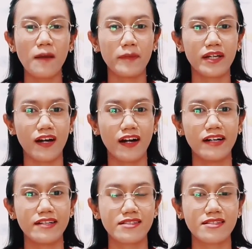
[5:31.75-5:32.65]

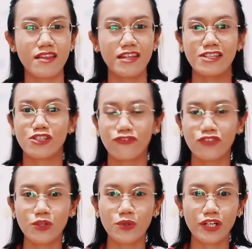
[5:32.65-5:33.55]
because the
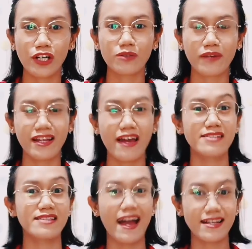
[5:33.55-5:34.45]
interviewer already
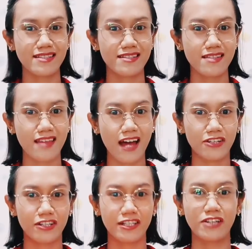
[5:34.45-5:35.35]
has access to that
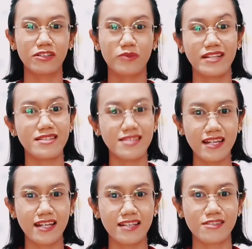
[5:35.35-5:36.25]
or can already
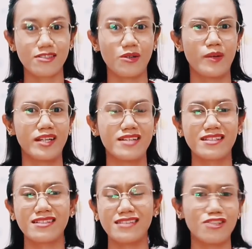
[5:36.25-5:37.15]
see it, so he
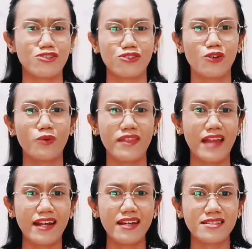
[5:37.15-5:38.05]
doesn't need to know what
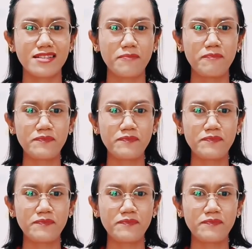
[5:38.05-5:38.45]
that is